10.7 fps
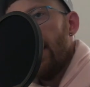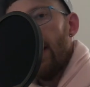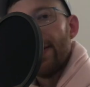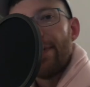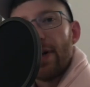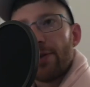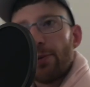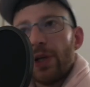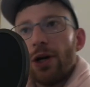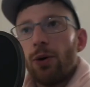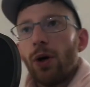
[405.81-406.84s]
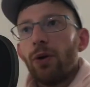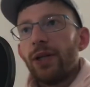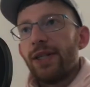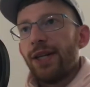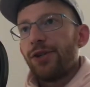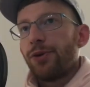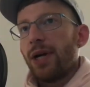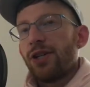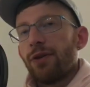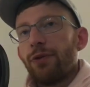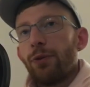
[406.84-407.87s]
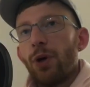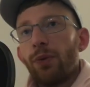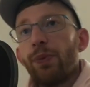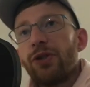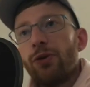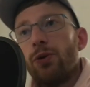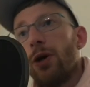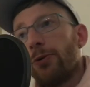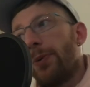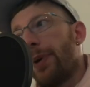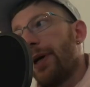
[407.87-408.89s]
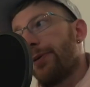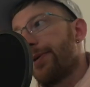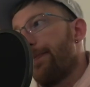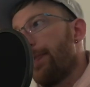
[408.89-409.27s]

As far as we know, only this stretch of the road, but who knows where else.